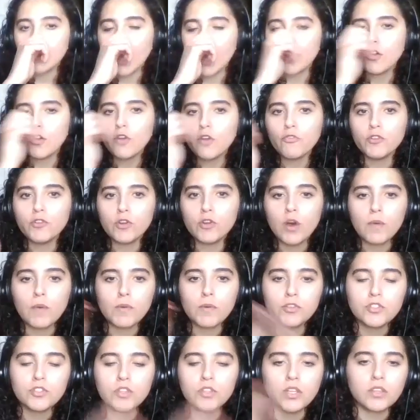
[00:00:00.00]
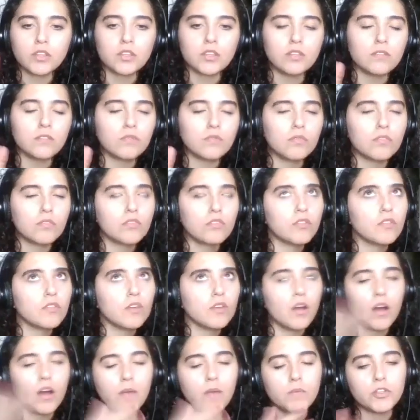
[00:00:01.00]
I don't know if you know
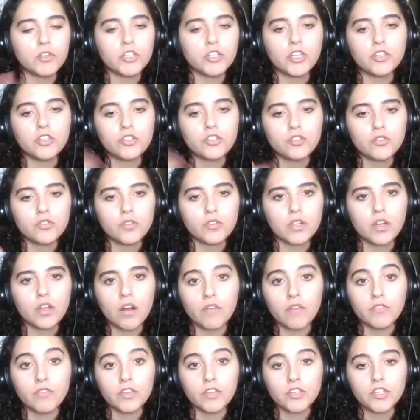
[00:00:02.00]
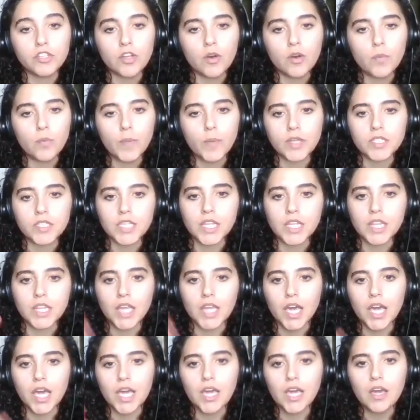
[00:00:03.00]
how much history of this show, but did
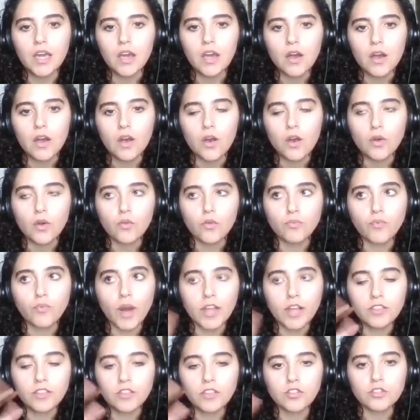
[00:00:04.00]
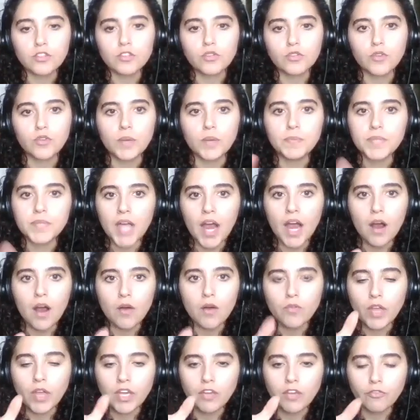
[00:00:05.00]
they write the script
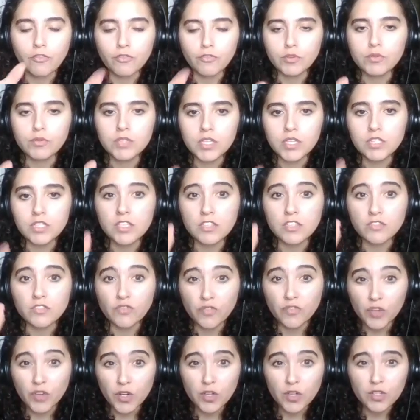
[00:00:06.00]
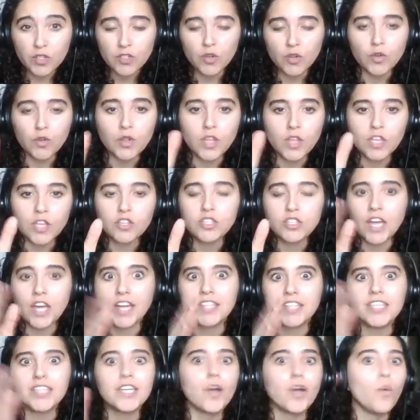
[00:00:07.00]
out like a few seasons first, or did they just kind
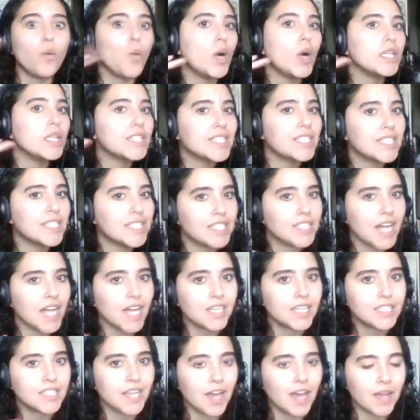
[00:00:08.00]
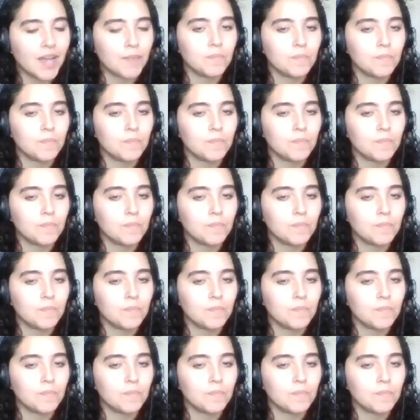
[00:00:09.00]
of take it one season at a time?